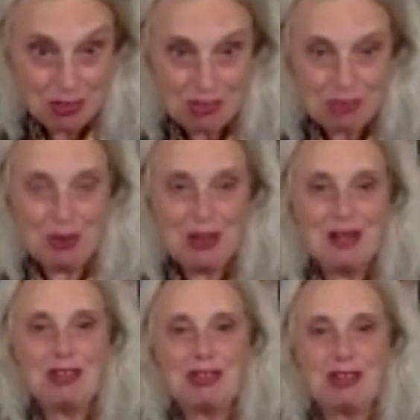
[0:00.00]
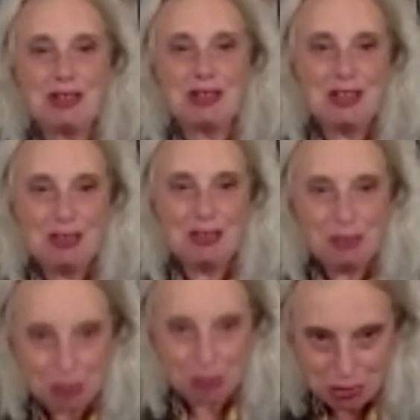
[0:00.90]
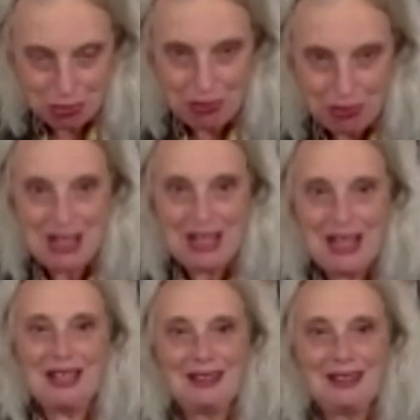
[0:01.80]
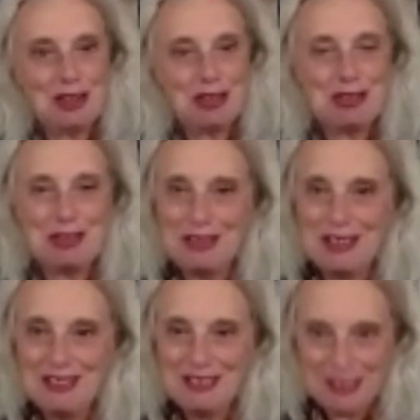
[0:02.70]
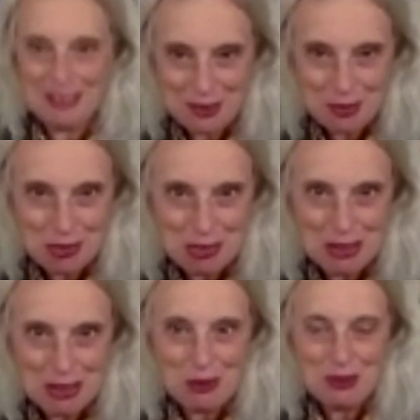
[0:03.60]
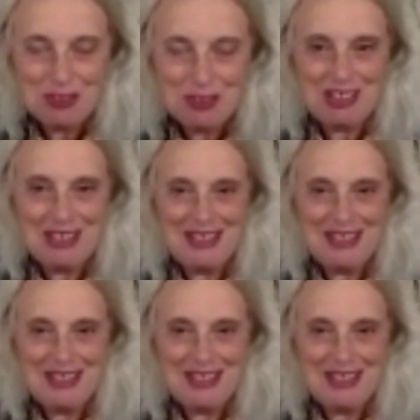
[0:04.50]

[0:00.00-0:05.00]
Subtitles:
where I studied philosophy and I studied clinical psychology,